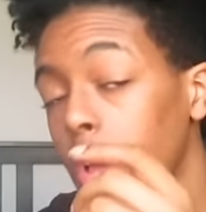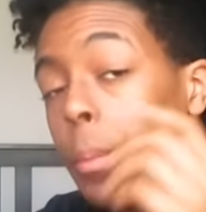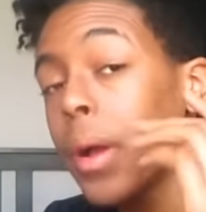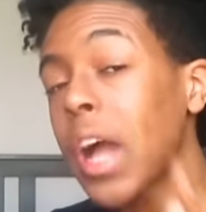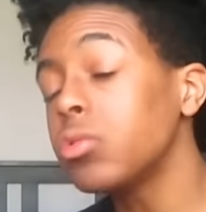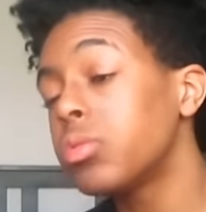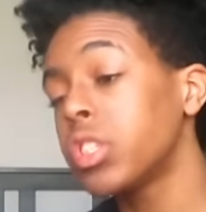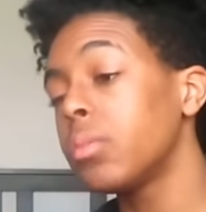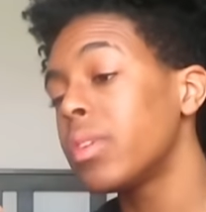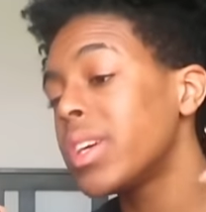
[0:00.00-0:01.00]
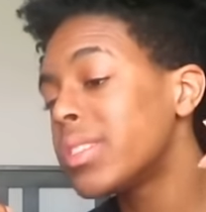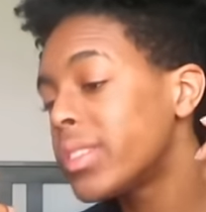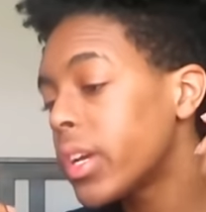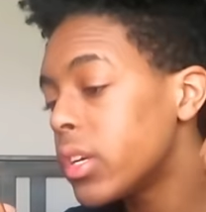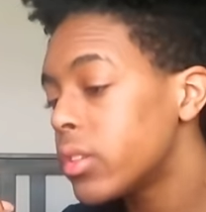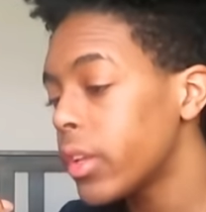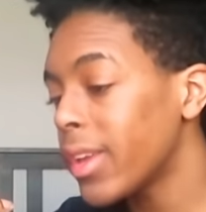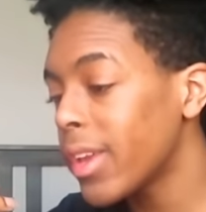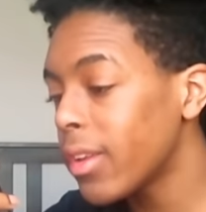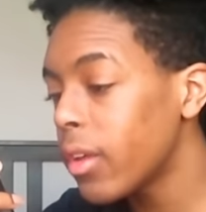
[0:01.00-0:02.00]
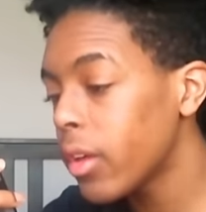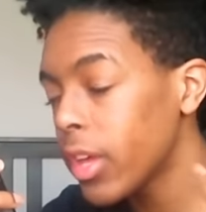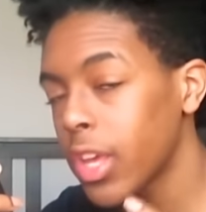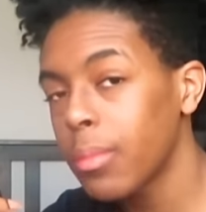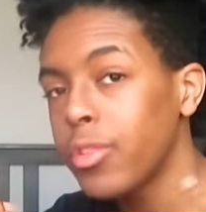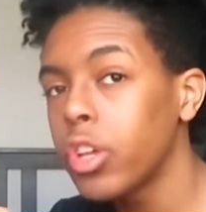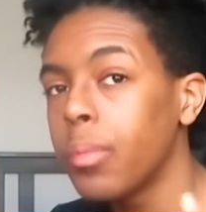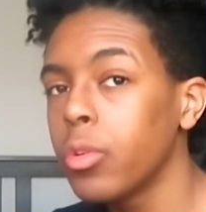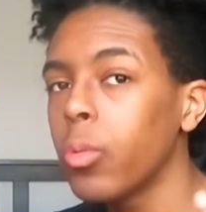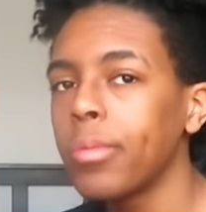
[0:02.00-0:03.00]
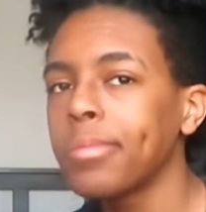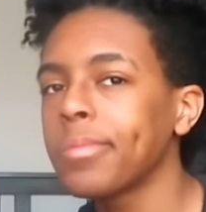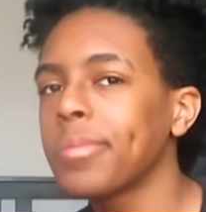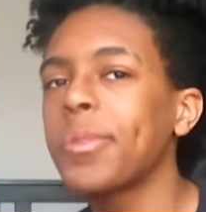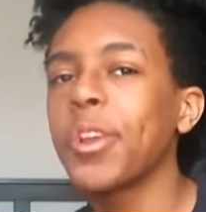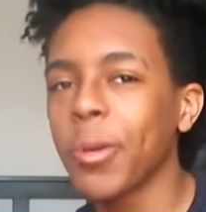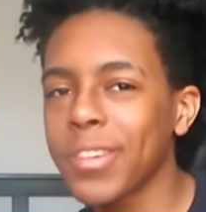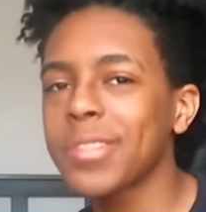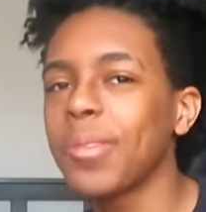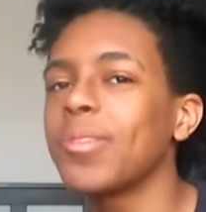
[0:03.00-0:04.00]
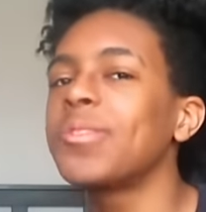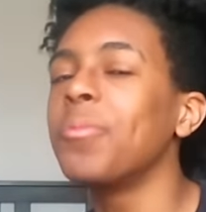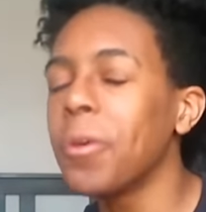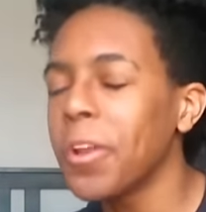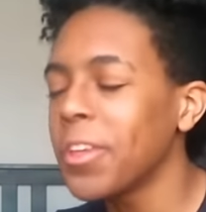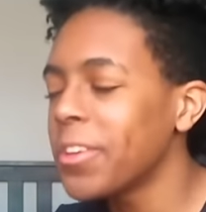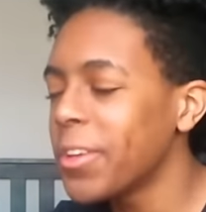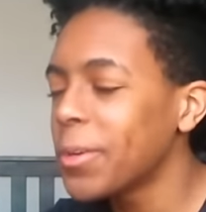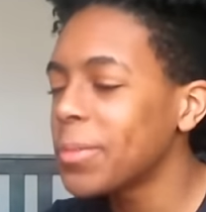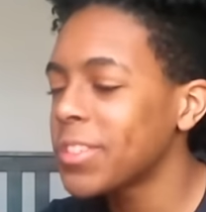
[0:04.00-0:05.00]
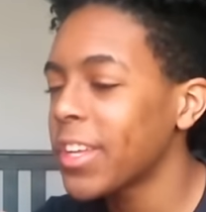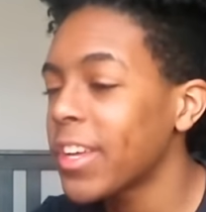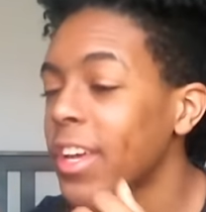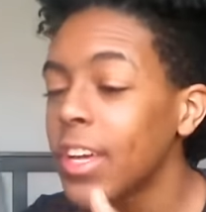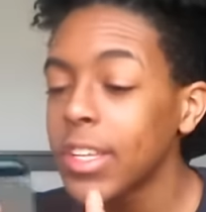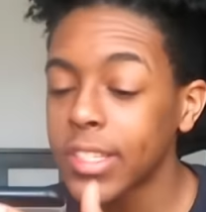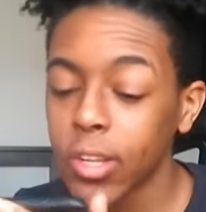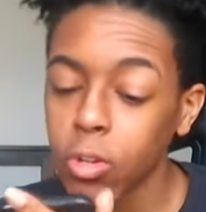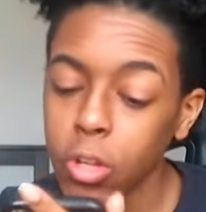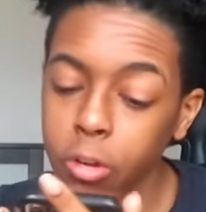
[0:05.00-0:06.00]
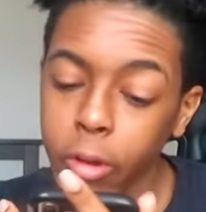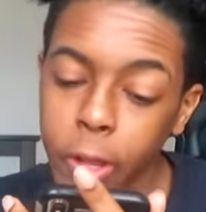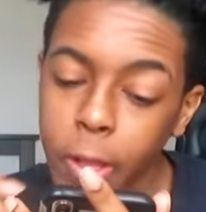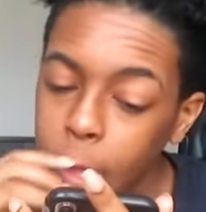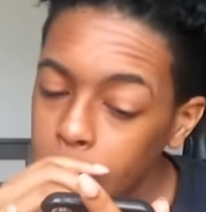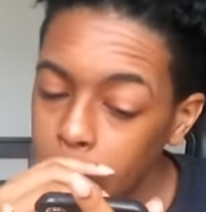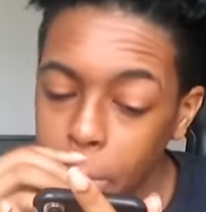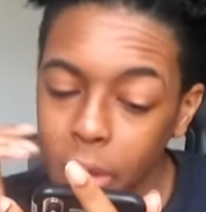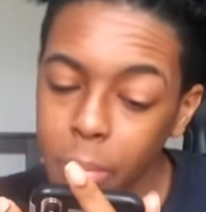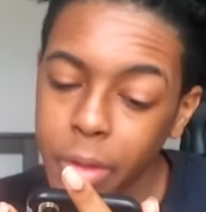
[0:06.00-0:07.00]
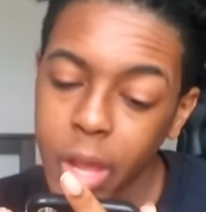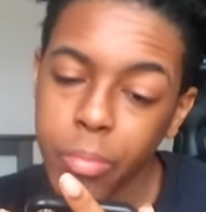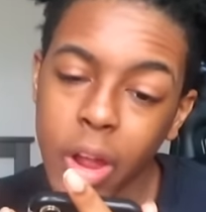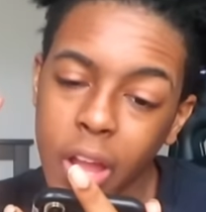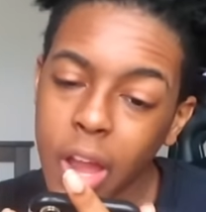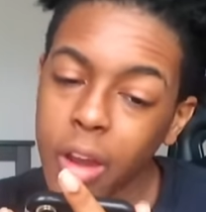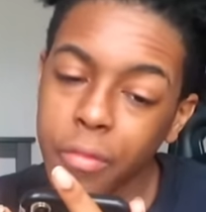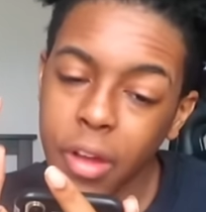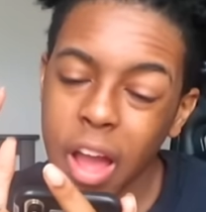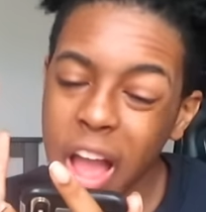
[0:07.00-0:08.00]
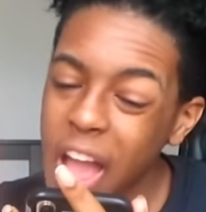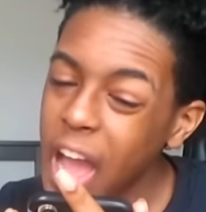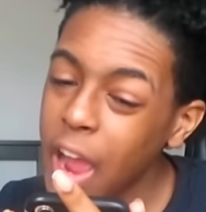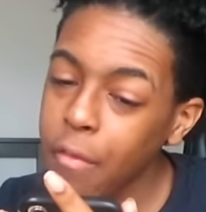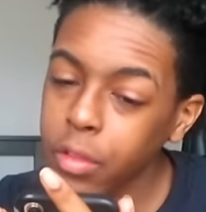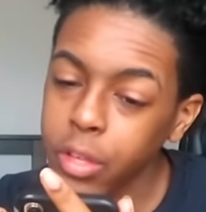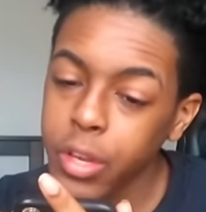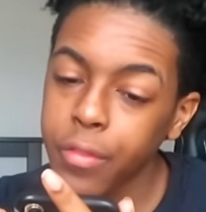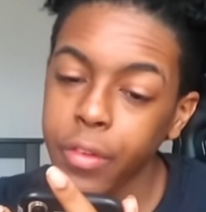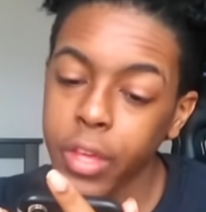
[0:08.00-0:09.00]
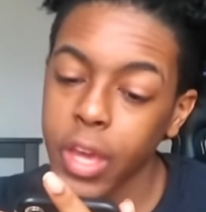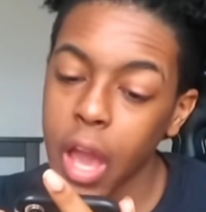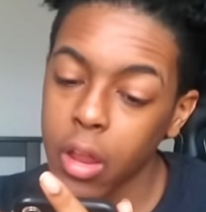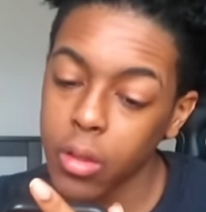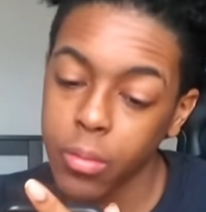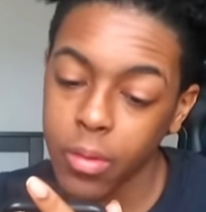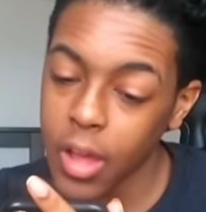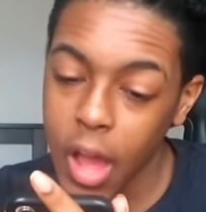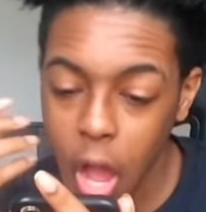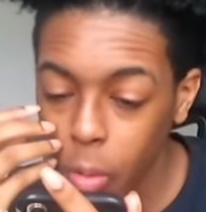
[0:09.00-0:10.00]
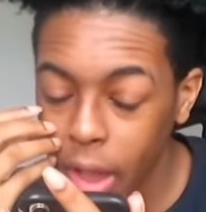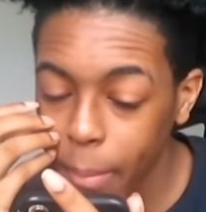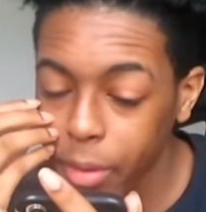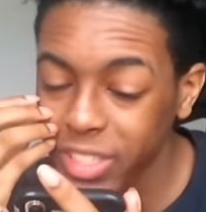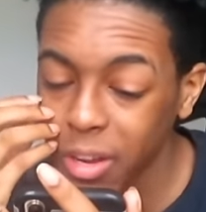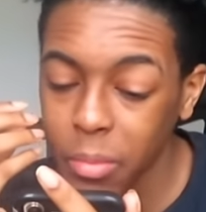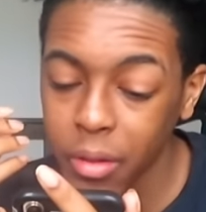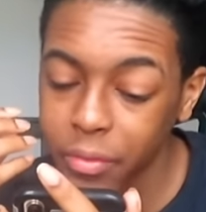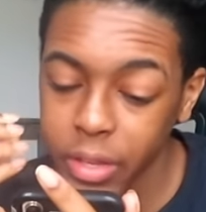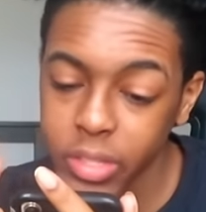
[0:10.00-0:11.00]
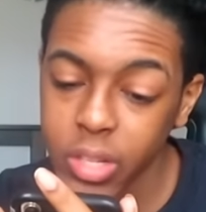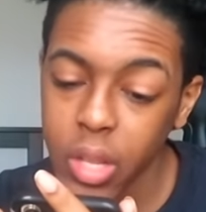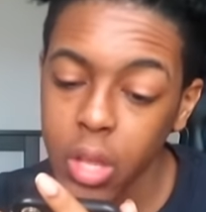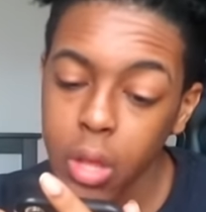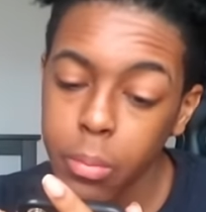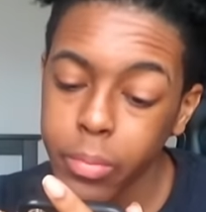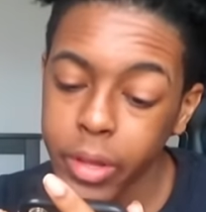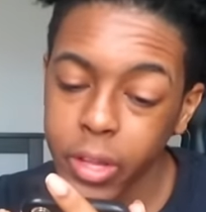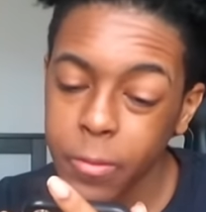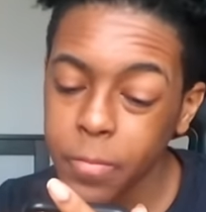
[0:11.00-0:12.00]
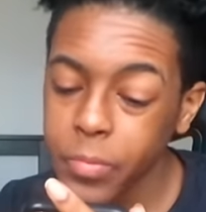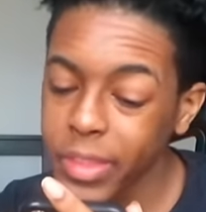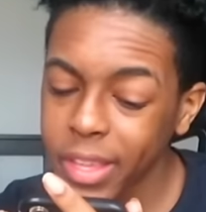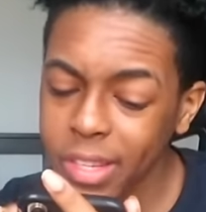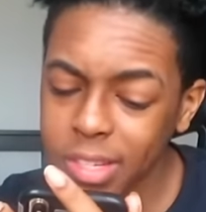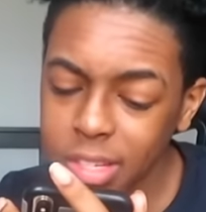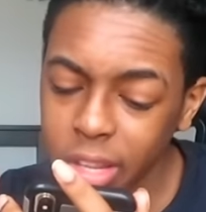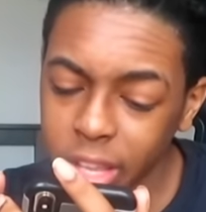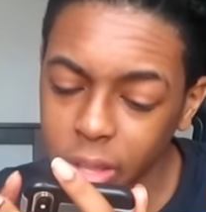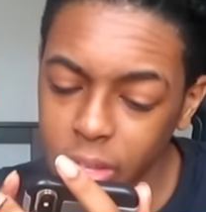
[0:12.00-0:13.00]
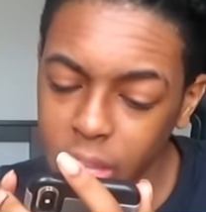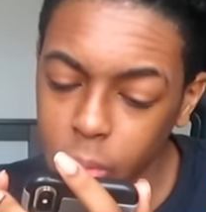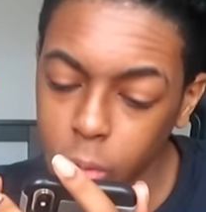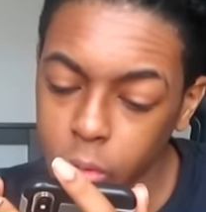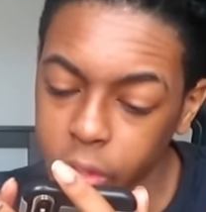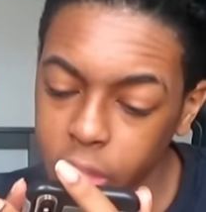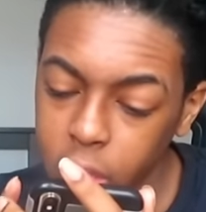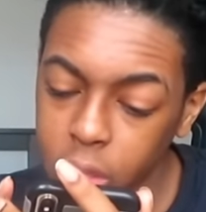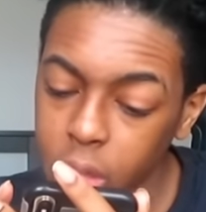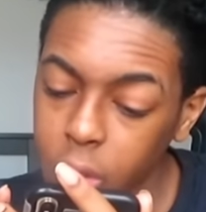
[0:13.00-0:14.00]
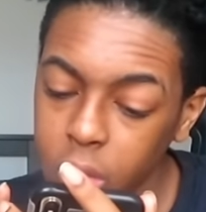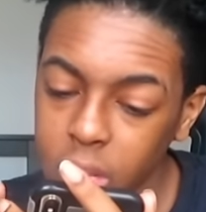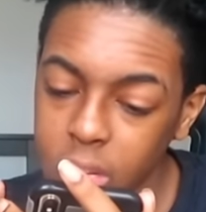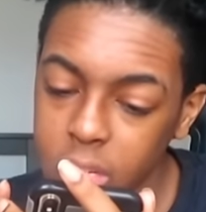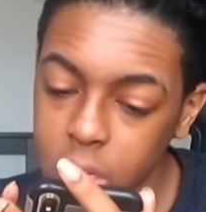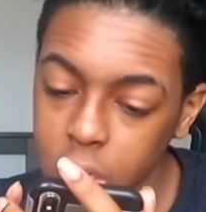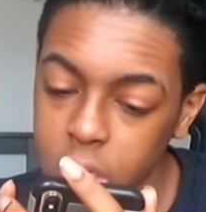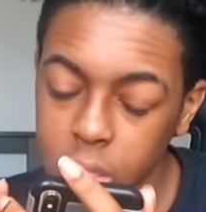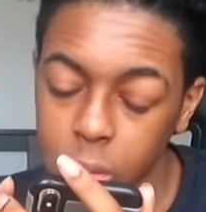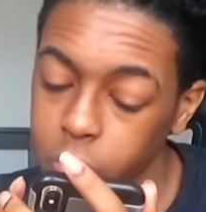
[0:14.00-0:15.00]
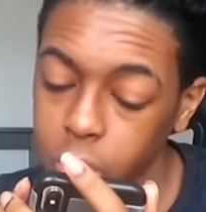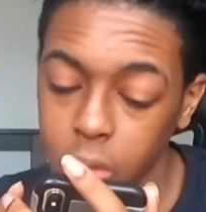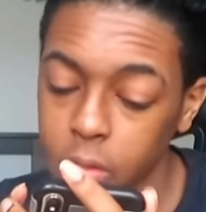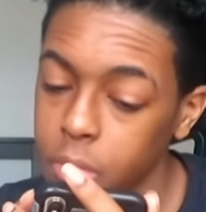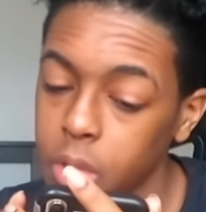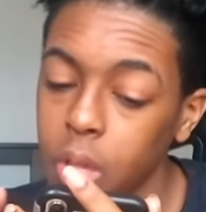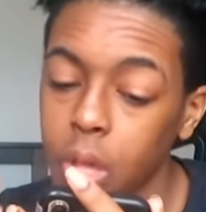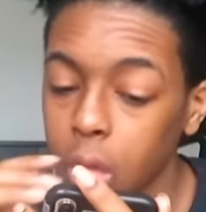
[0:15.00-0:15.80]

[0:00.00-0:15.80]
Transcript: But as you see, bro, it says NMW. Norris Most Wanted, you do know what I'm saying? So, look, right? My bad, bro. I really did forget how I put that on my face. But it's something, like, over here. It's something over here, you feel me?